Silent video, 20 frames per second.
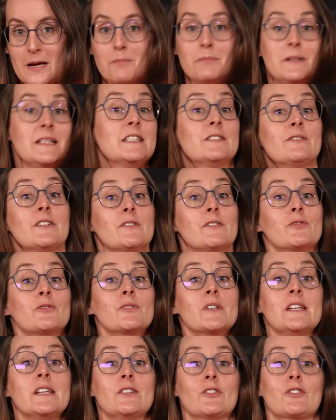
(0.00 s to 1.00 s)
Please feel
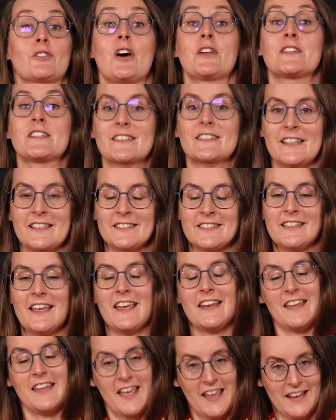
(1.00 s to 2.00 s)
free to contact us
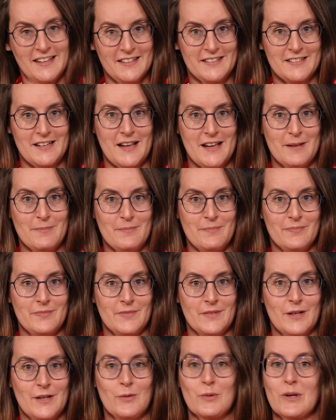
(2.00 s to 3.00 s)
at any time.
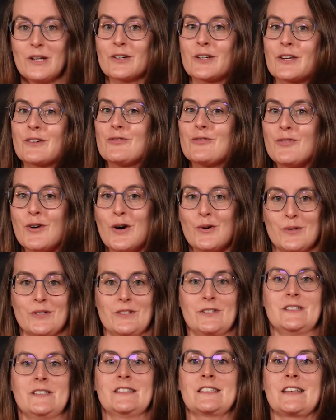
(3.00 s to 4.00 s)
We're looking forward
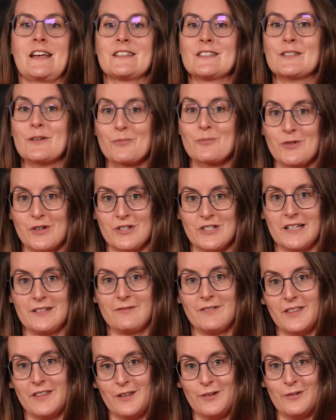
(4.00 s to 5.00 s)
to discuss your project
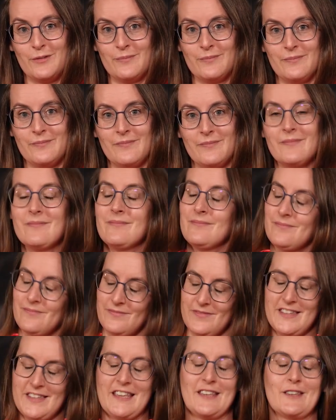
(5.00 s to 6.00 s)
with you.
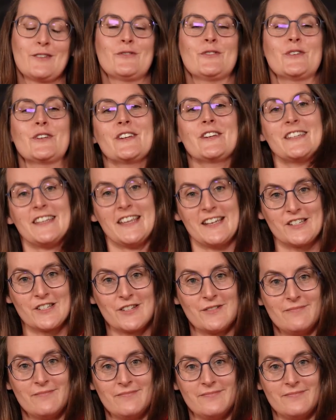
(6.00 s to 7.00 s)
Thank you for your
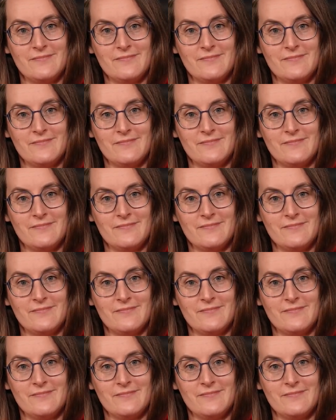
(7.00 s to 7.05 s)
attention.